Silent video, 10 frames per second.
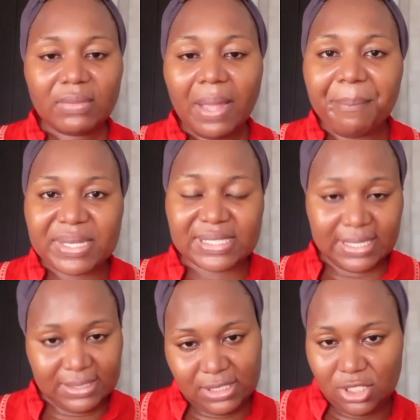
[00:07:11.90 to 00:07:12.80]

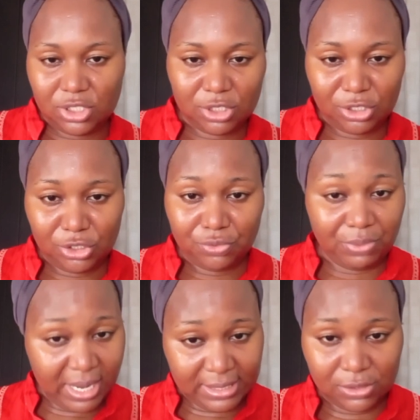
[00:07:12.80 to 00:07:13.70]
percentage
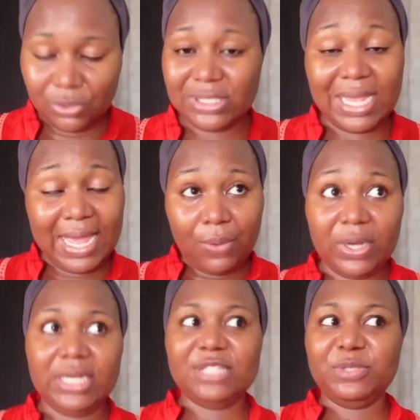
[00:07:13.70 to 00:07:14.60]
right? Not a high one.
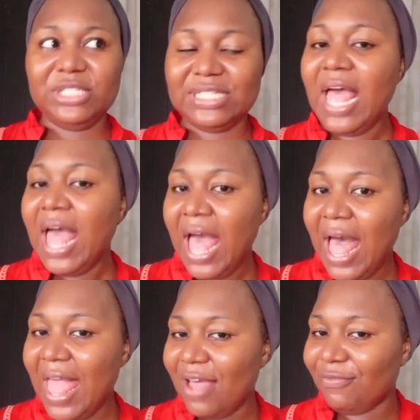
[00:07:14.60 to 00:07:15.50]
In as much as I
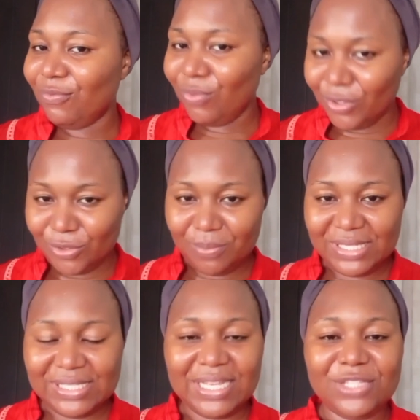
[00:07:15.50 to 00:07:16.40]
have worked on my
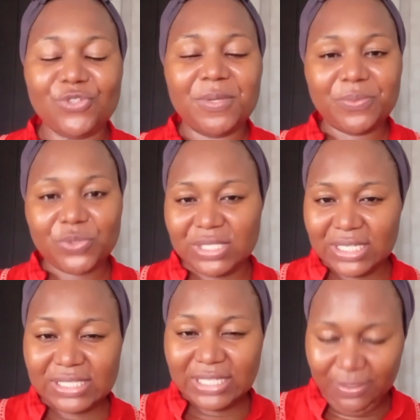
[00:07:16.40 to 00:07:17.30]
skin to be able to take
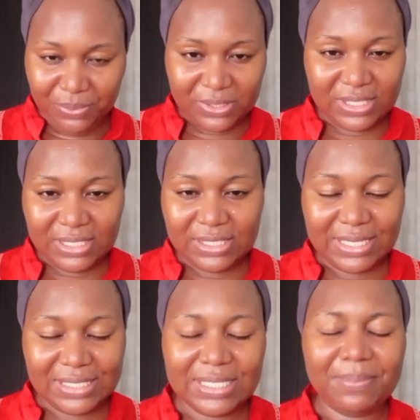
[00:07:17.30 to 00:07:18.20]
10%
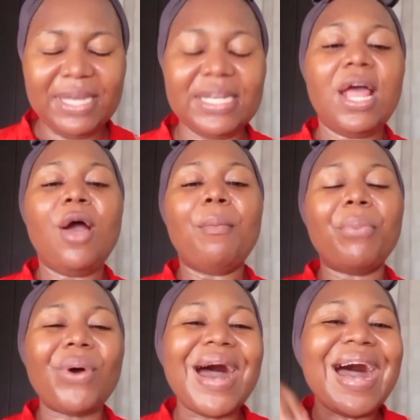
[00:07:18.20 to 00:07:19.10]
niacinamide,
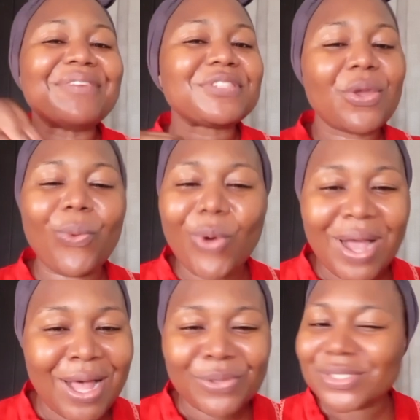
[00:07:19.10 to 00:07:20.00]
but after a
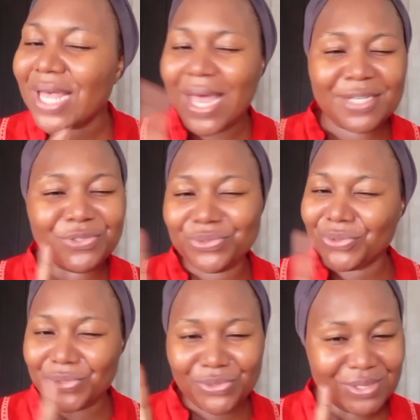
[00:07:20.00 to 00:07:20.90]
workout, I do not
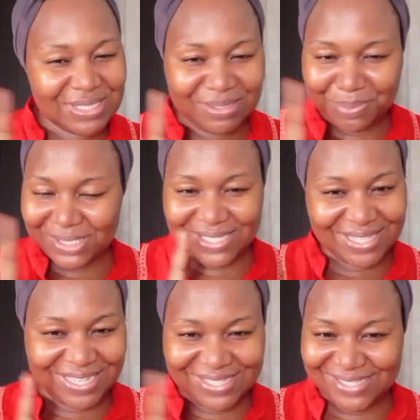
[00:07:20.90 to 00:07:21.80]
use 10%
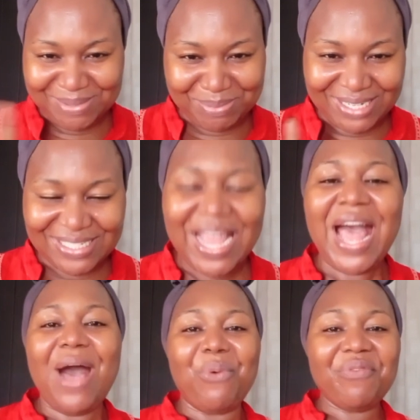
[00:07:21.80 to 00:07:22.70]
niacinamide.
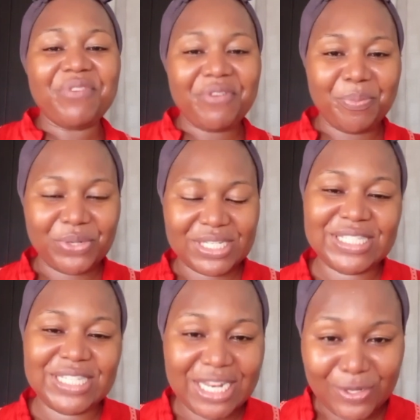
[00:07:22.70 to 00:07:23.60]
And one very important
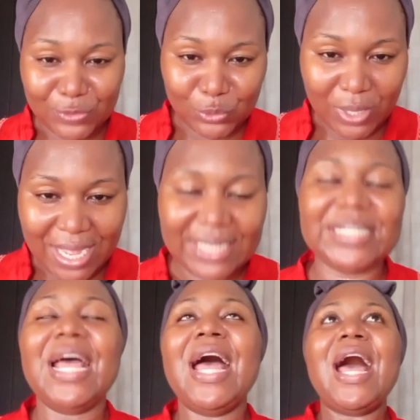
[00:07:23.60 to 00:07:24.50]
thing again I want to add,
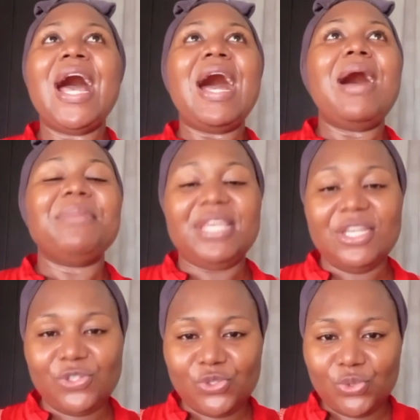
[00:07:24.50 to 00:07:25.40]
um, in
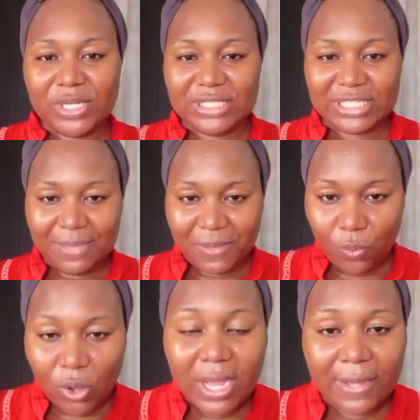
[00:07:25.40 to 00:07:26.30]
case you are the type that
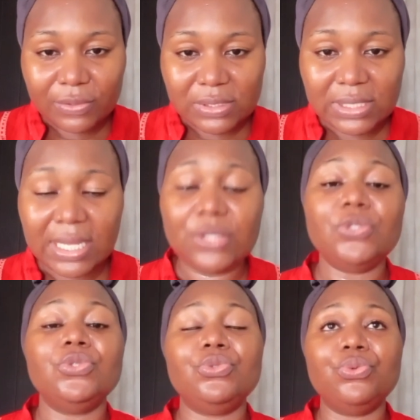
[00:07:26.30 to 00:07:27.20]
work out
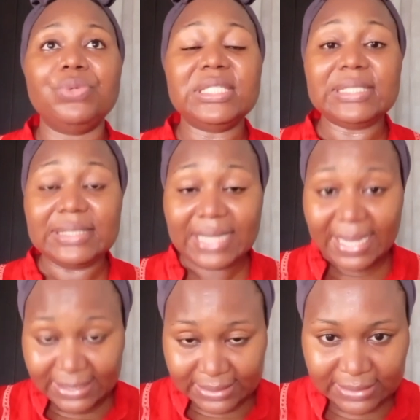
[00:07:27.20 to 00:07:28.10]
during the night,